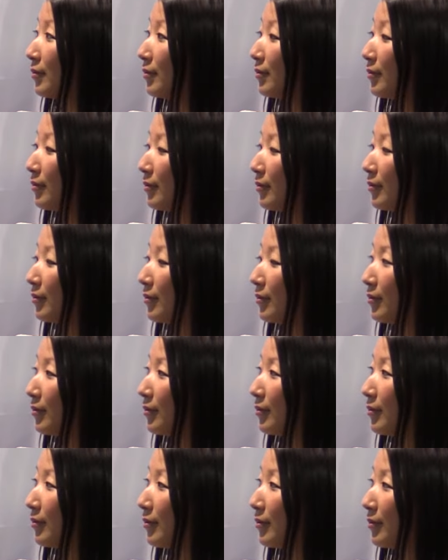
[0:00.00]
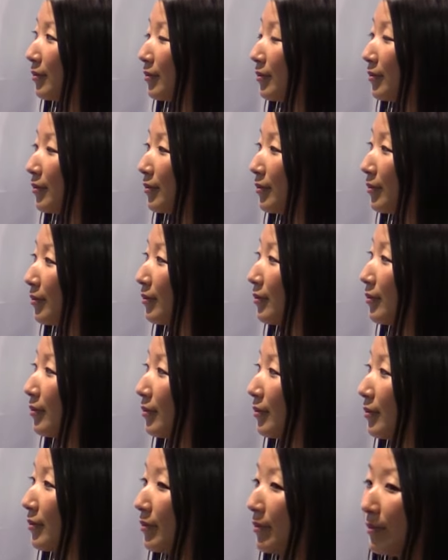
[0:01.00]

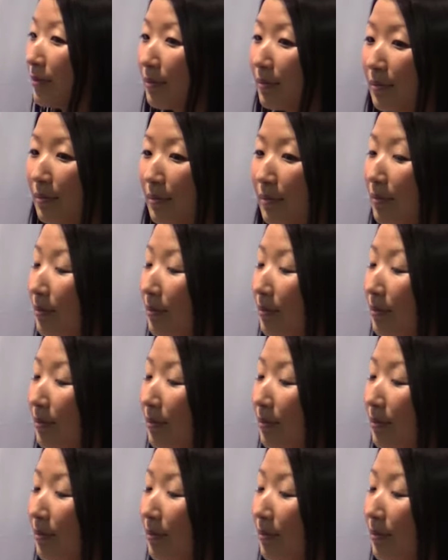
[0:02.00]
(not speaking)